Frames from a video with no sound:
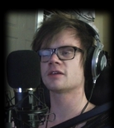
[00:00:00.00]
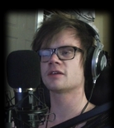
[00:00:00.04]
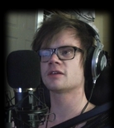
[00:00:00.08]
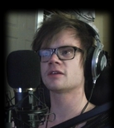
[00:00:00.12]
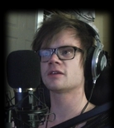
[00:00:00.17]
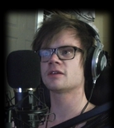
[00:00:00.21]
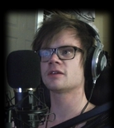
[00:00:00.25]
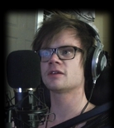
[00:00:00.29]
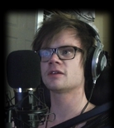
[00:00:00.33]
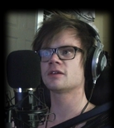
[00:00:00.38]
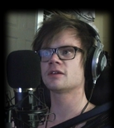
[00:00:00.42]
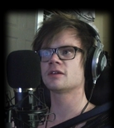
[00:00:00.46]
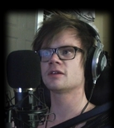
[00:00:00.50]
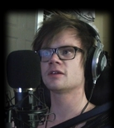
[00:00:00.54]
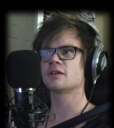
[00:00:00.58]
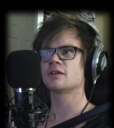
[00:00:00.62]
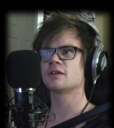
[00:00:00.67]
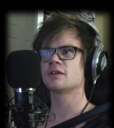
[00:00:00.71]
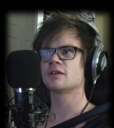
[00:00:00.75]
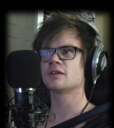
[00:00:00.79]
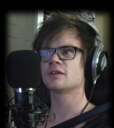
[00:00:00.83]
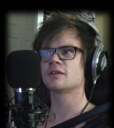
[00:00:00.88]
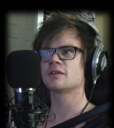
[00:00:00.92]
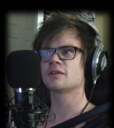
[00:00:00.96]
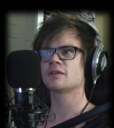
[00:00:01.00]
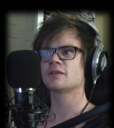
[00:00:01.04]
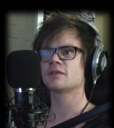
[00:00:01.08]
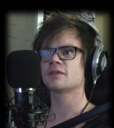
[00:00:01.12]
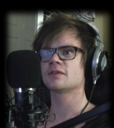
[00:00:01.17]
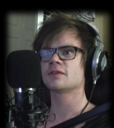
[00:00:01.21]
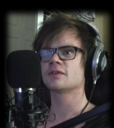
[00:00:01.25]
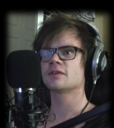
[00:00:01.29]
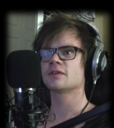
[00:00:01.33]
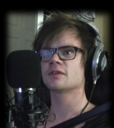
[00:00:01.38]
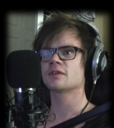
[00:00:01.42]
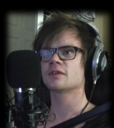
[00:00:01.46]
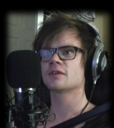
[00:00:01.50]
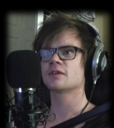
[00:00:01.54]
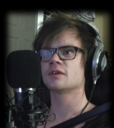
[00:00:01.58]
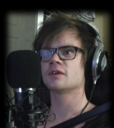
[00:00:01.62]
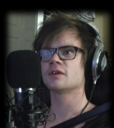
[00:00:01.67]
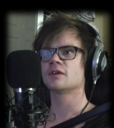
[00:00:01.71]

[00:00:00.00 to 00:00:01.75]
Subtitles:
(no one is talking)